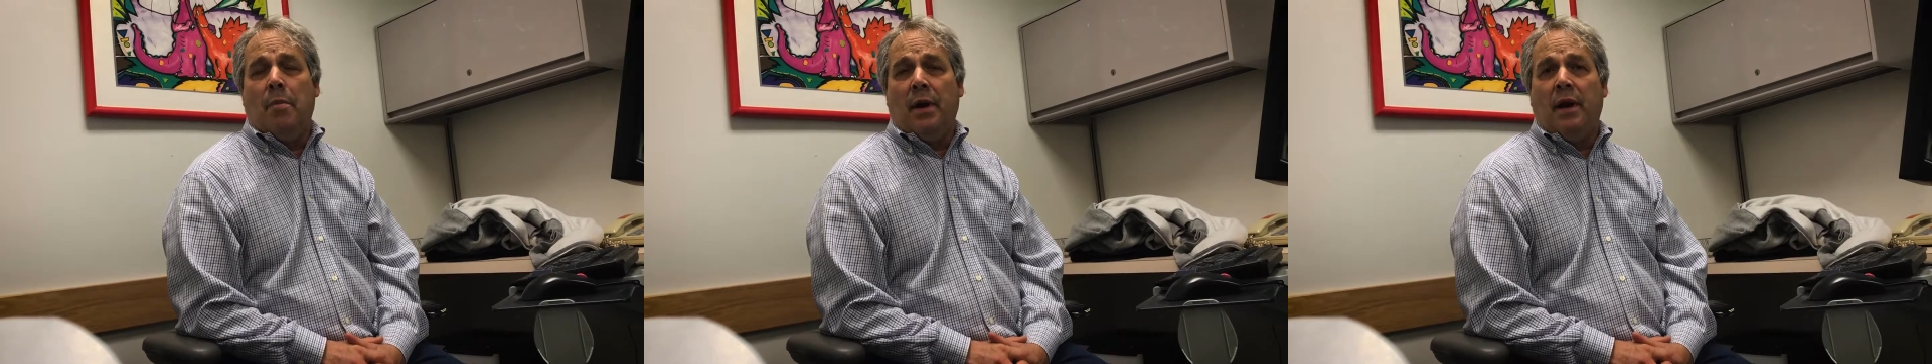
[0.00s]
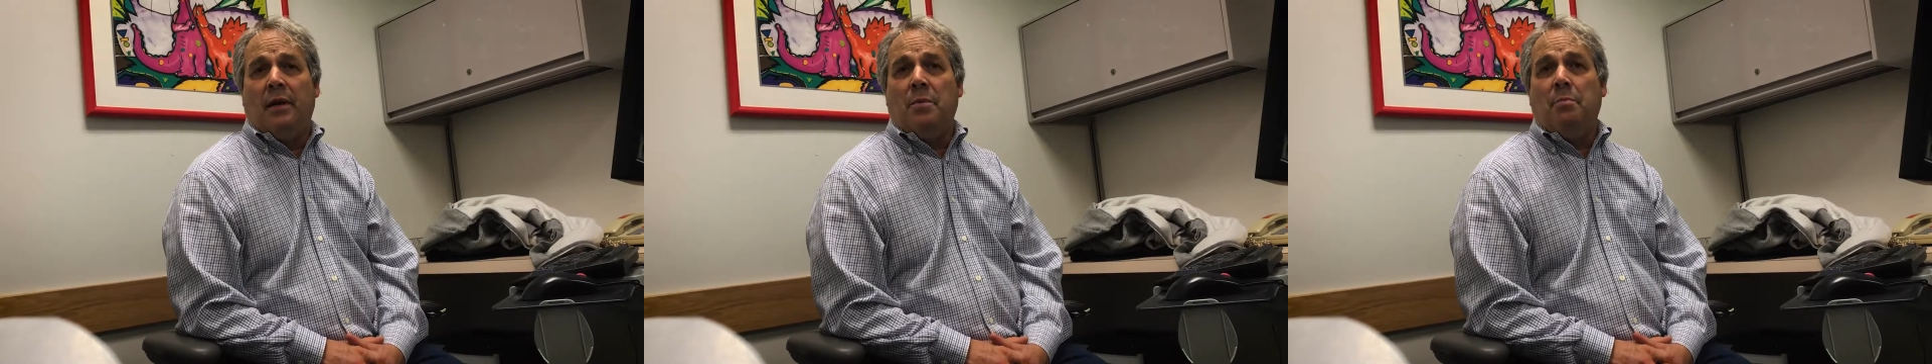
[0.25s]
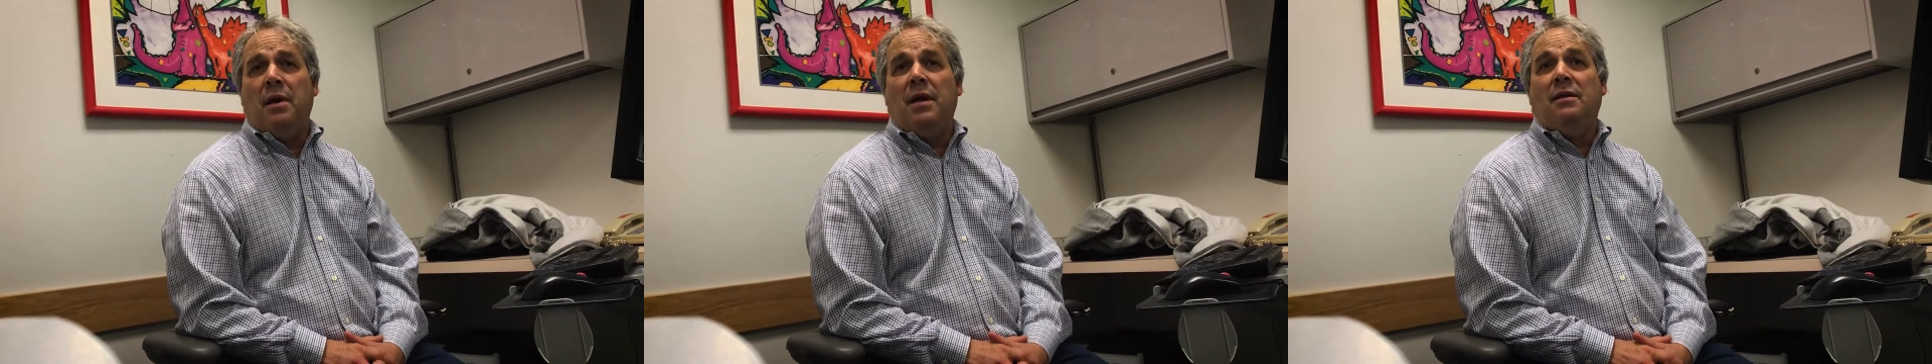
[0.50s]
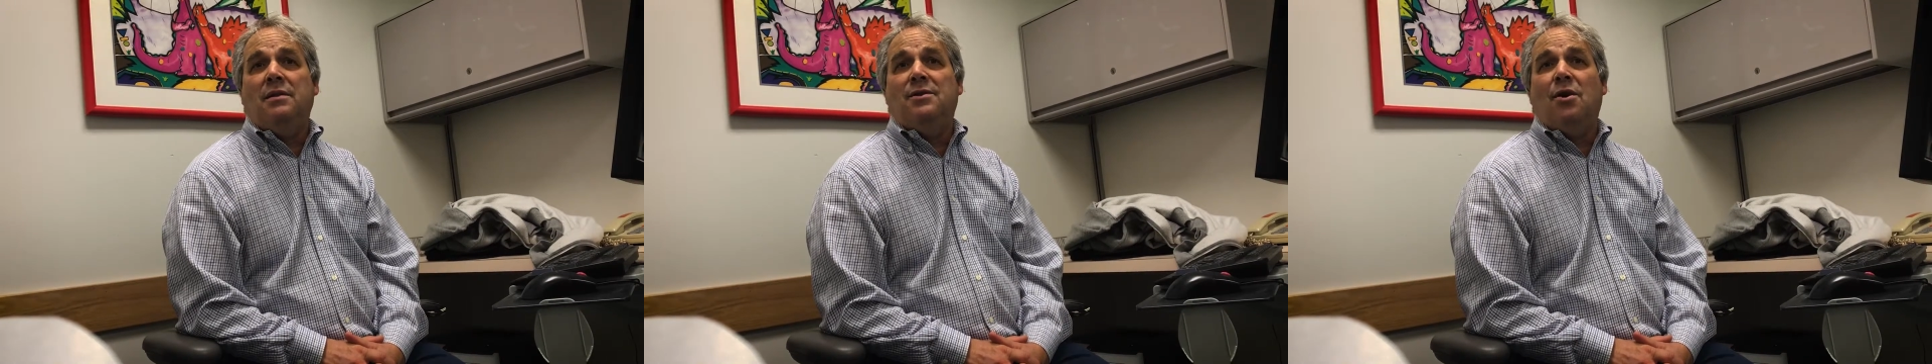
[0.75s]
but it
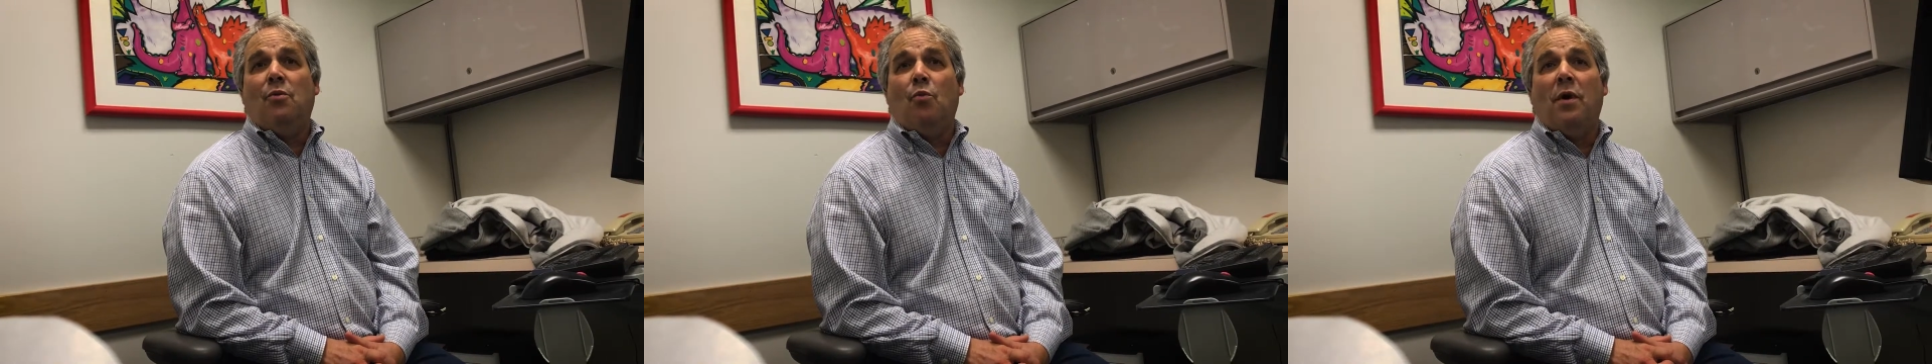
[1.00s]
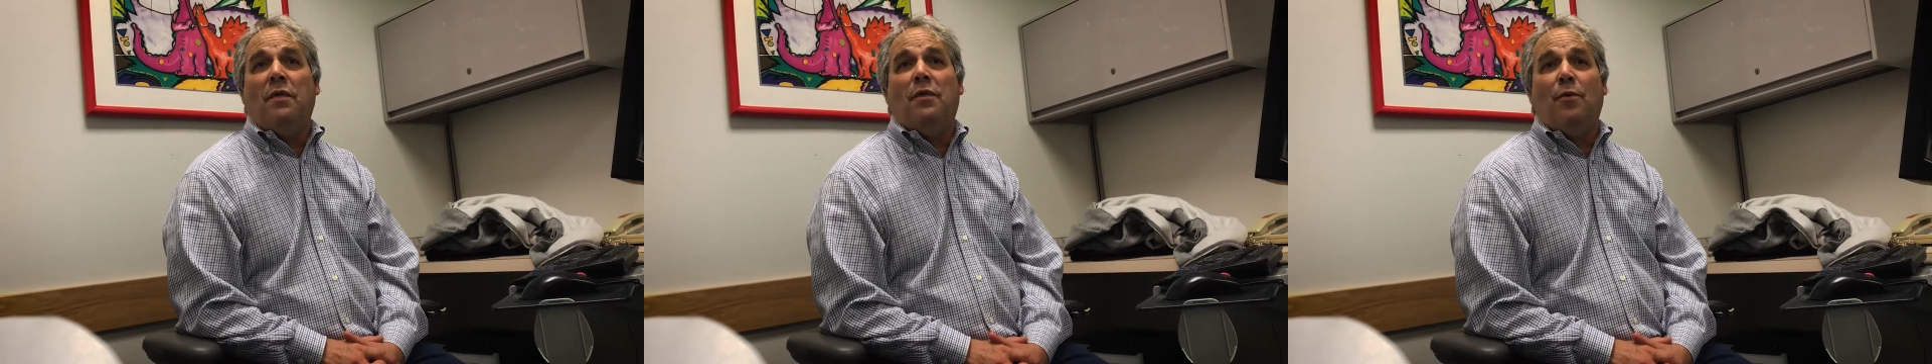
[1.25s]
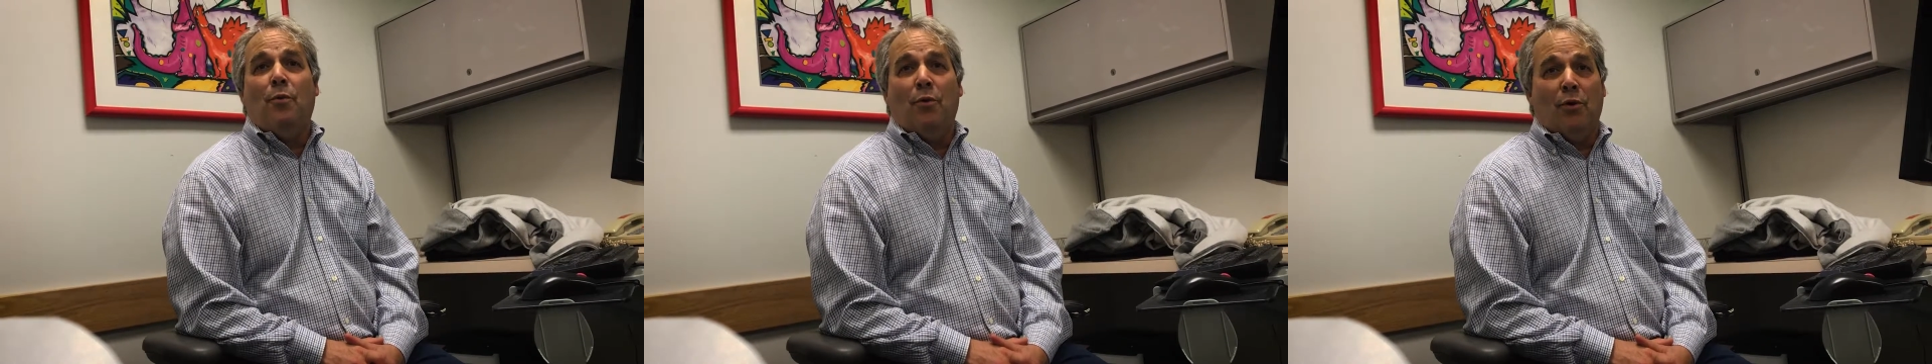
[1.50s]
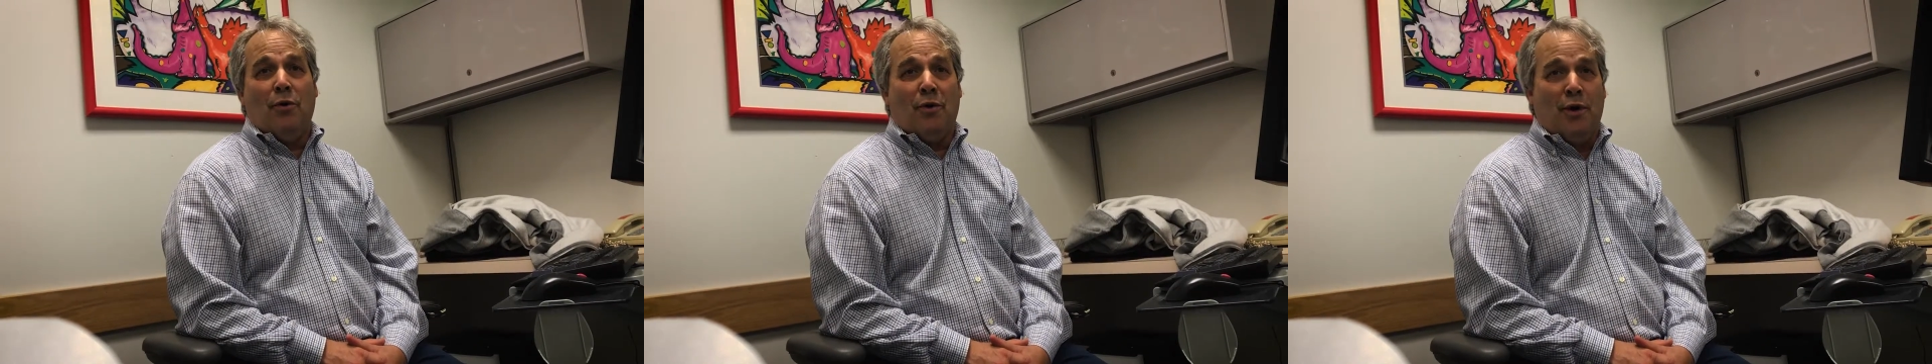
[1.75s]
depends on what the
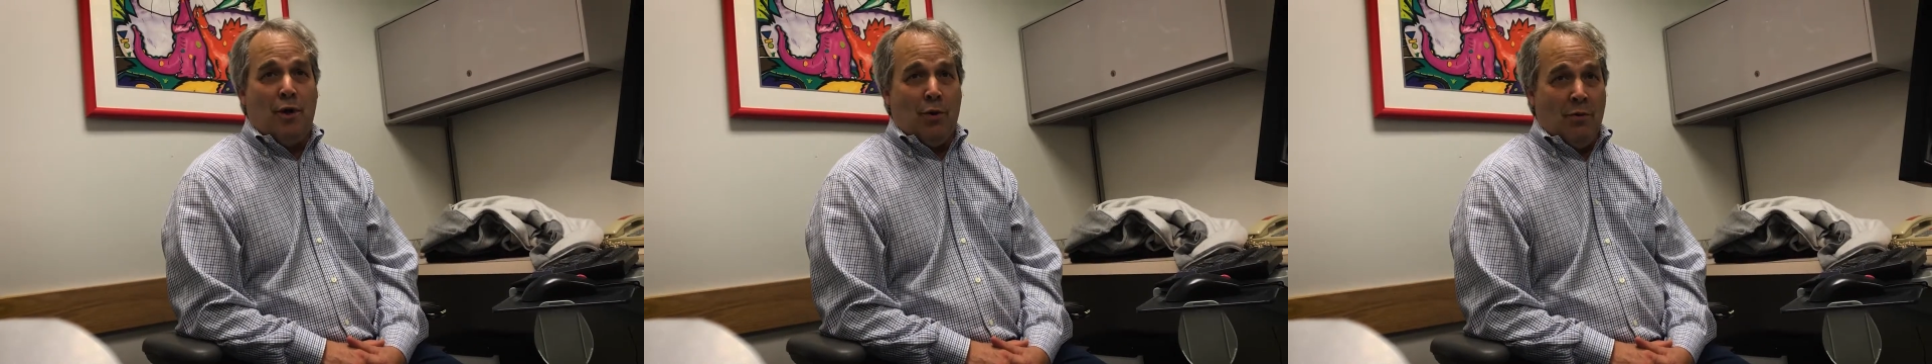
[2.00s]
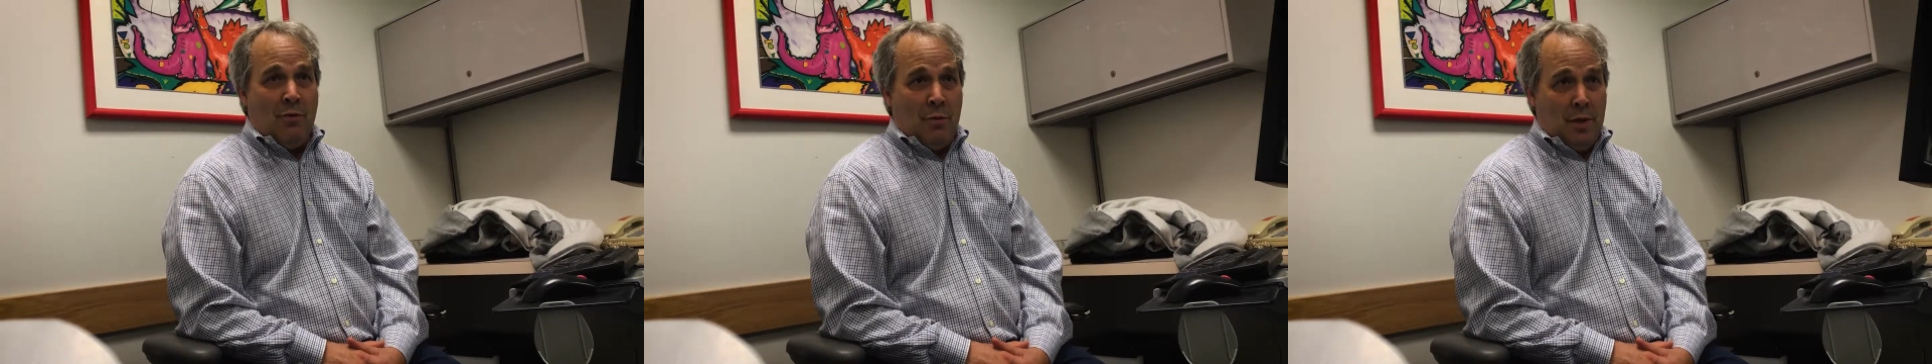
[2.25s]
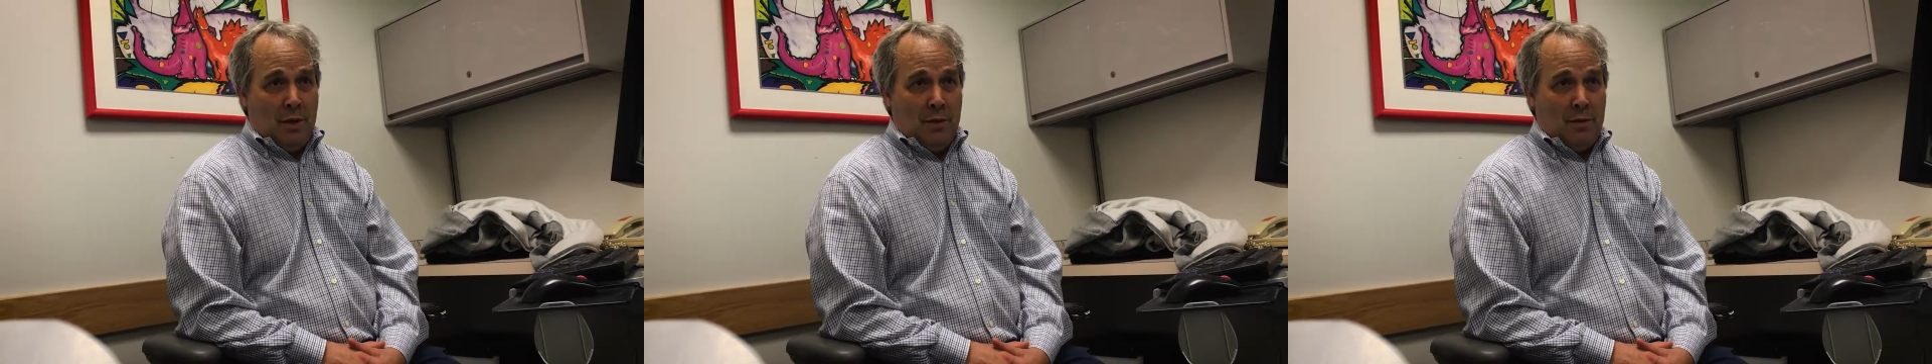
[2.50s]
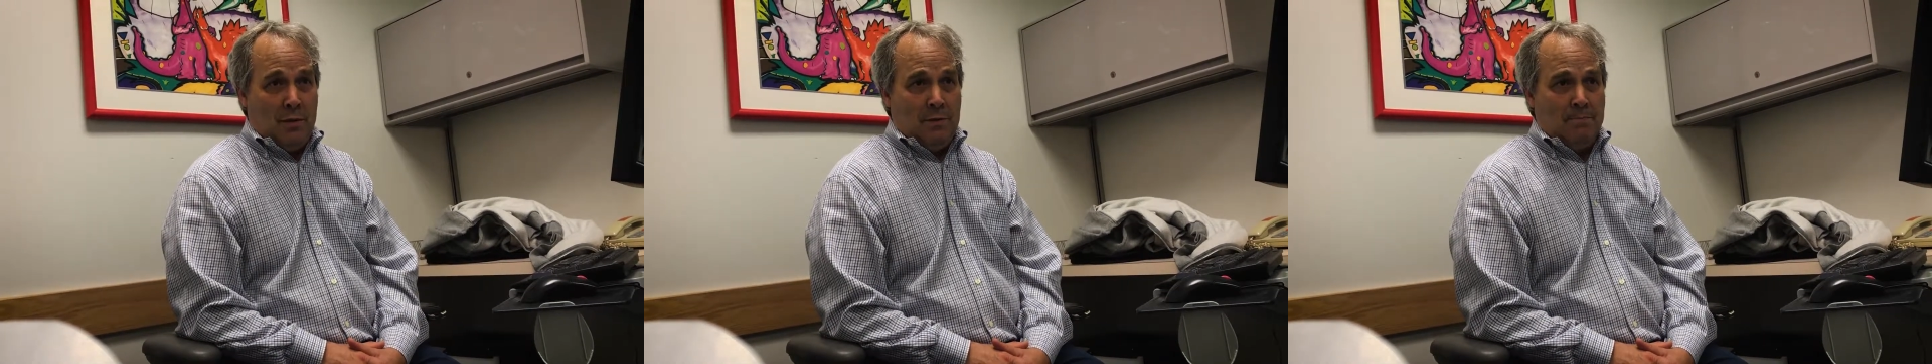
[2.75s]
word cure
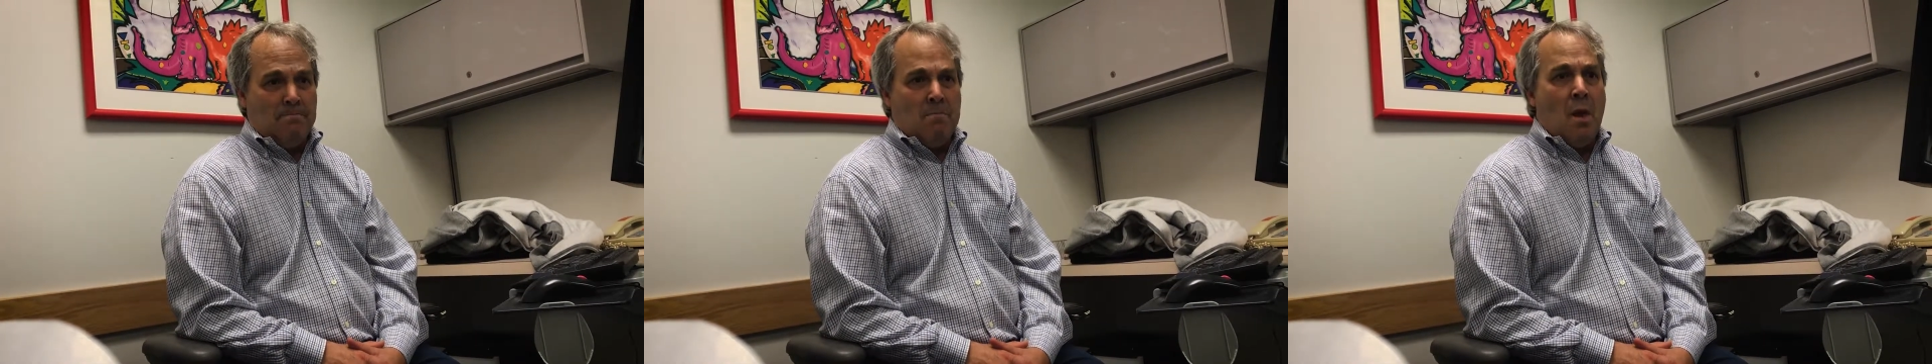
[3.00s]
means.